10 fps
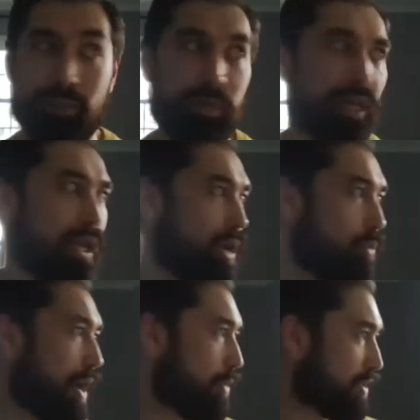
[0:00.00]
I mean,
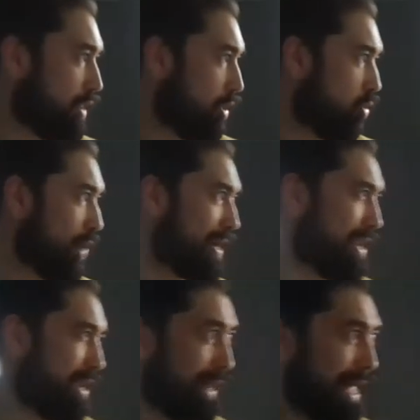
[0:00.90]
when I was in
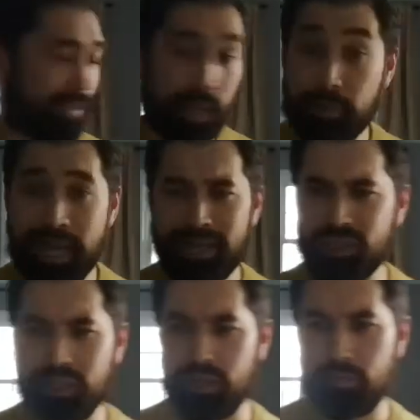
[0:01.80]
Lithuania
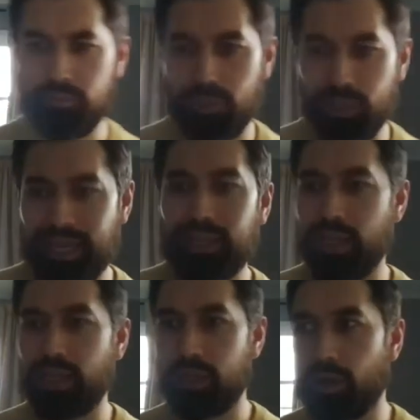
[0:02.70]
actually
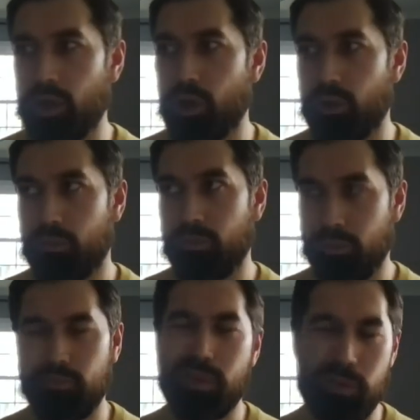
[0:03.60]
exactly a year ago,
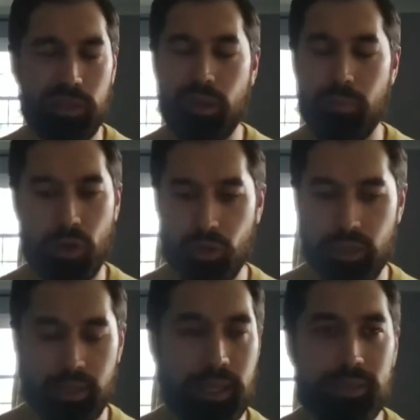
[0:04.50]
maybe a little bit earlier
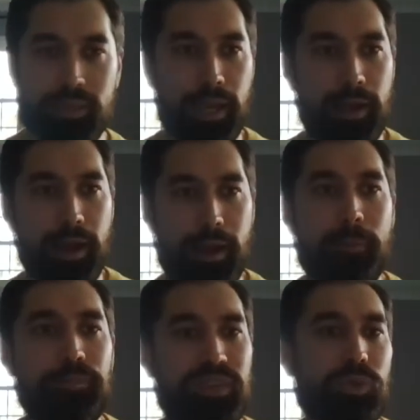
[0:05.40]
than this,
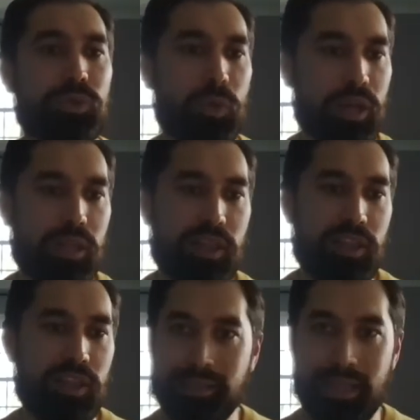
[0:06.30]
this was one of the
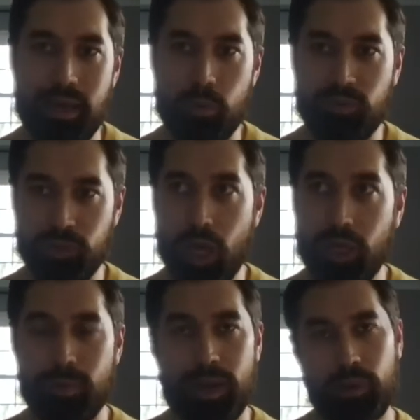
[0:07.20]
things that we've talked
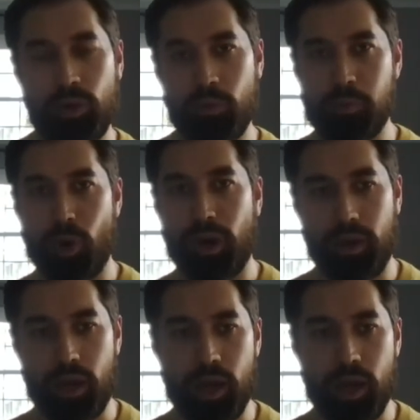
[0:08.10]
about. We brought